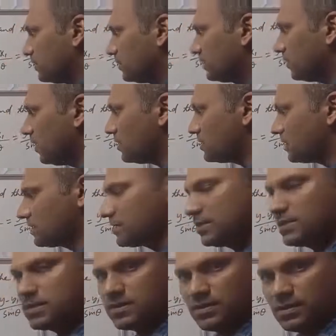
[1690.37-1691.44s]
Cos 60
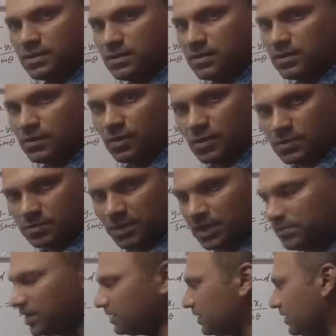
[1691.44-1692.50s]
is cos pi
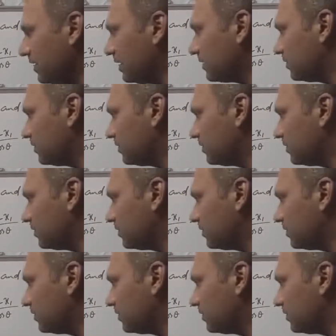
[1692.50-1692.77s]
by 3, right?